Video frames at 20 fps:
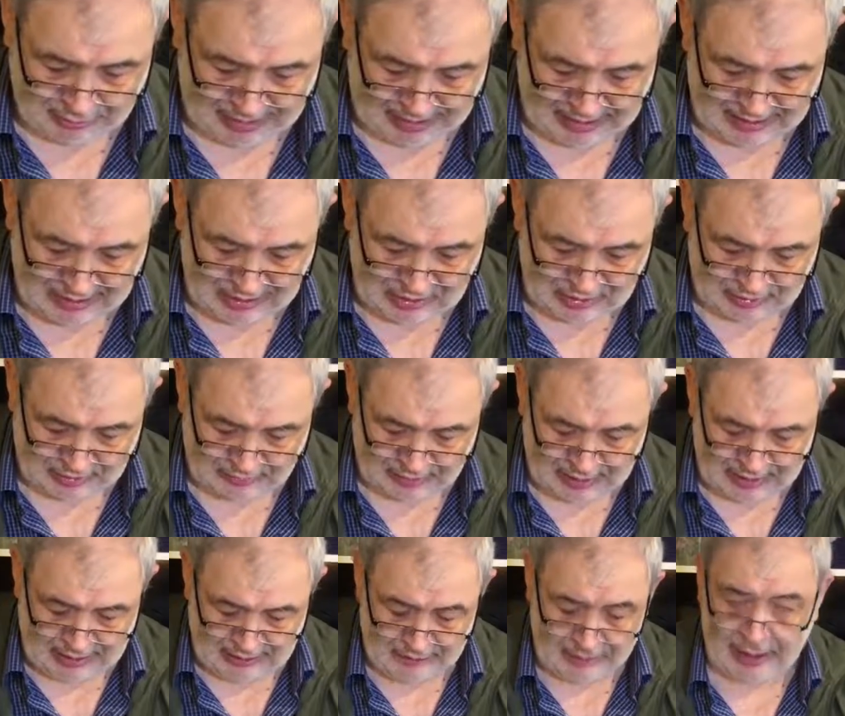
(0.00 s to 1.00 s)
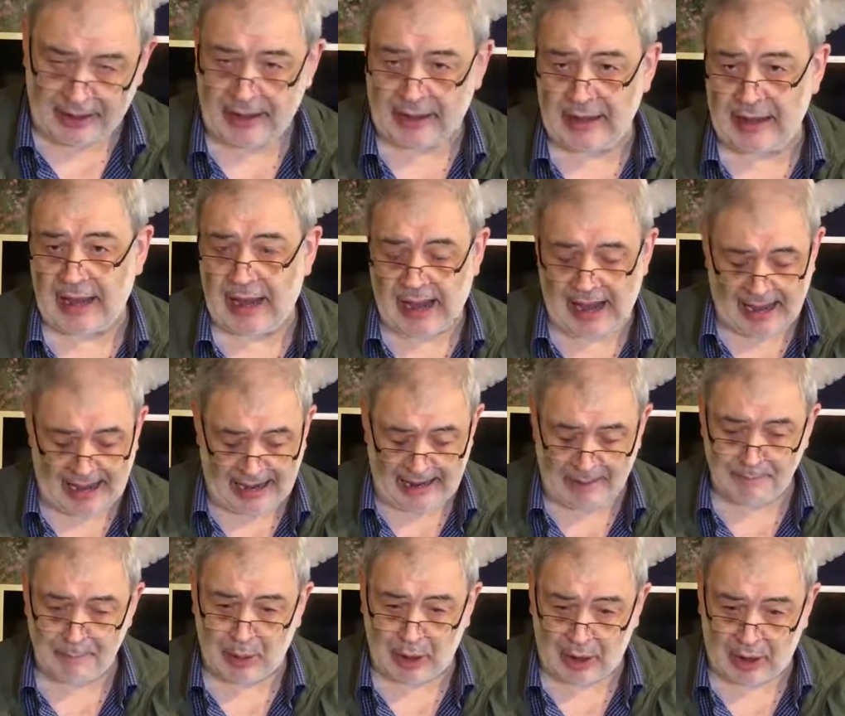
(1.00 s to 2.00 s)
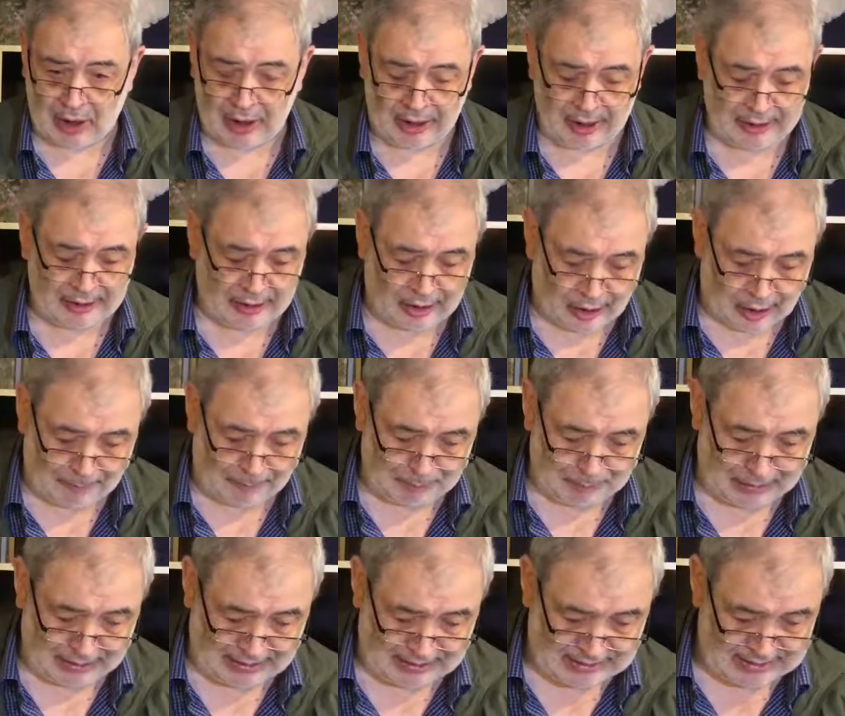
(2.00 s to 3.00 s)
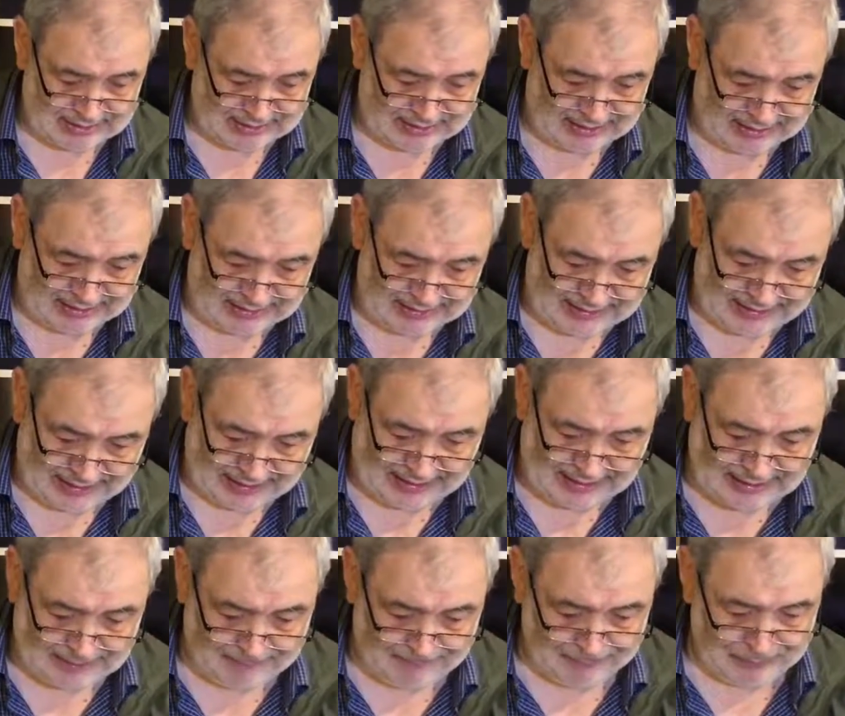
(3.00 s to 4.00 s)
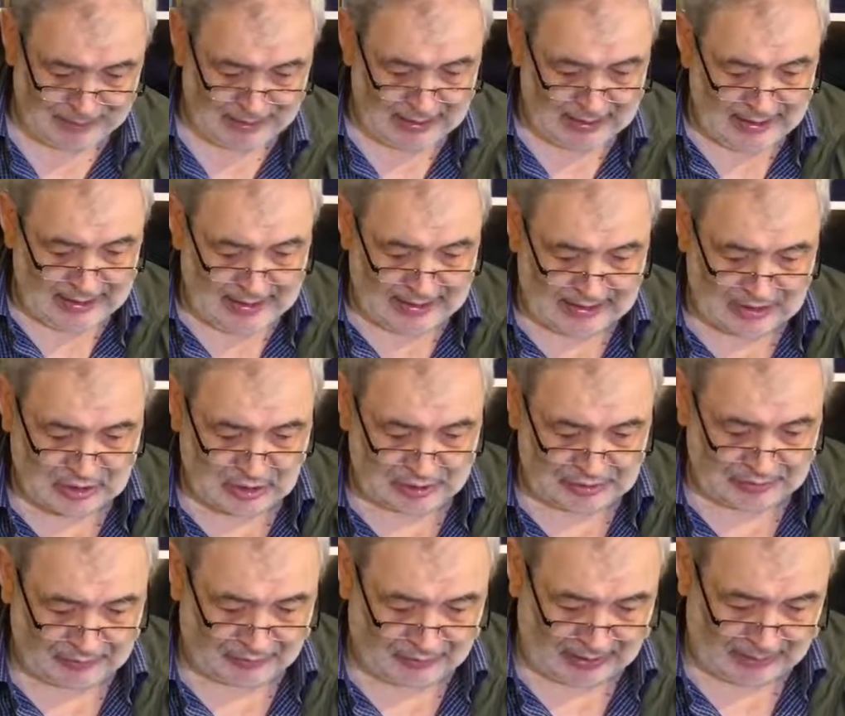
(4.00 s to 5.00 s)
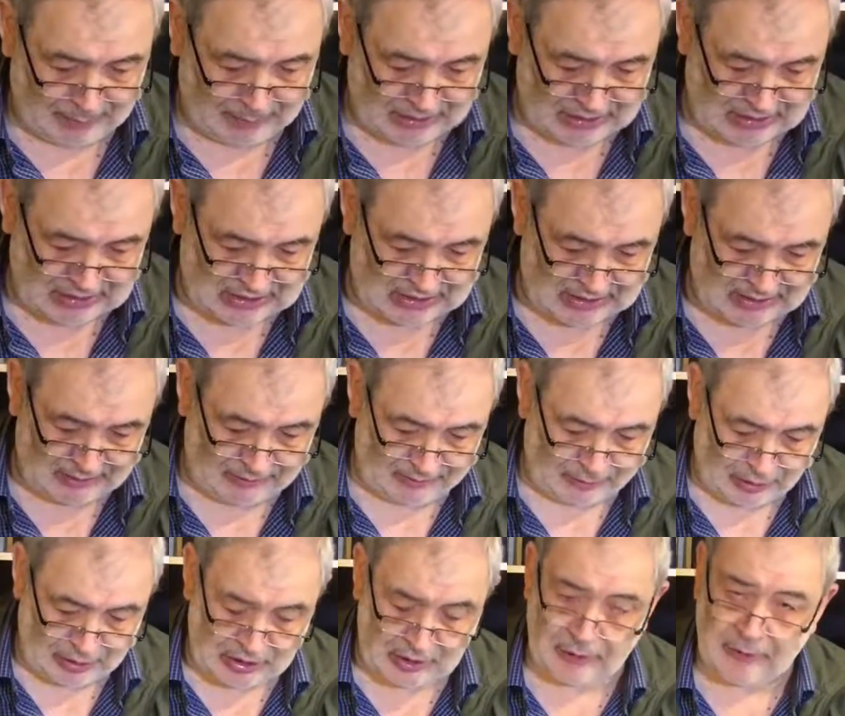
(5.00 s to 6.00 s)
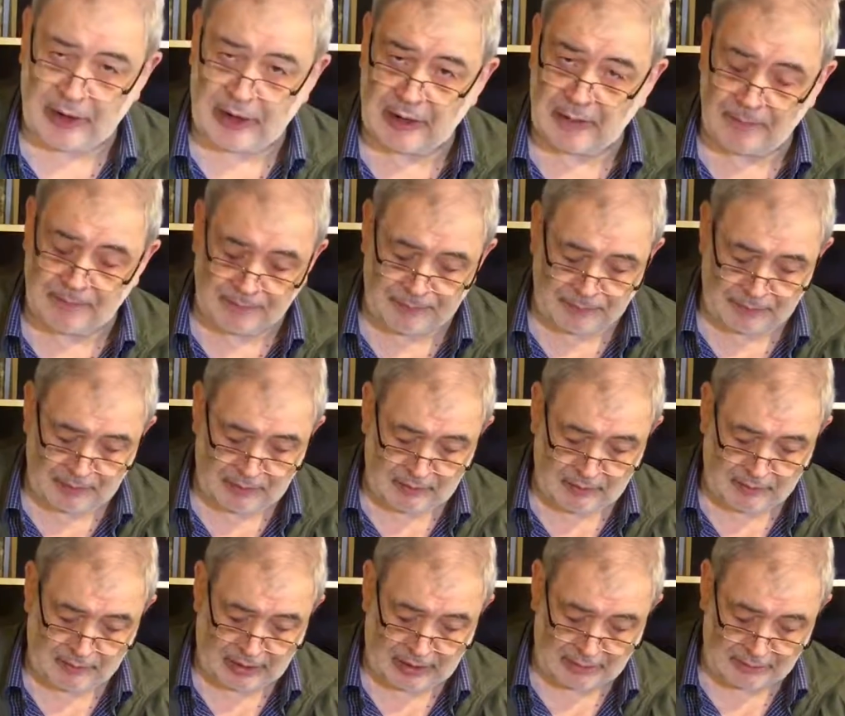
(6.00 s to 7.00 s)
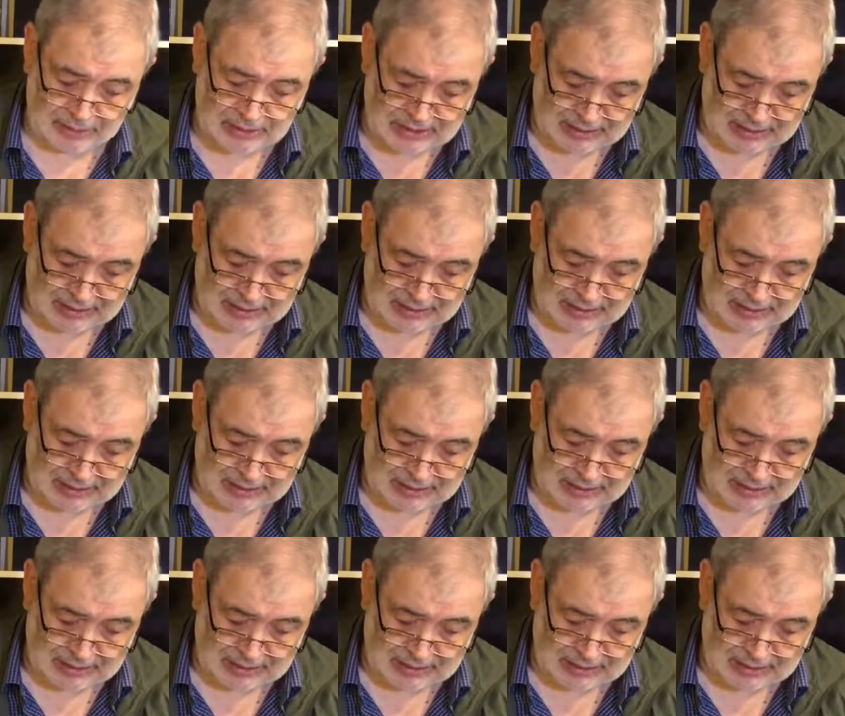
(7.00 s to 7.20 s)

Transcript: range of very high-powered optics indeed. It's got the famous Fujifilm film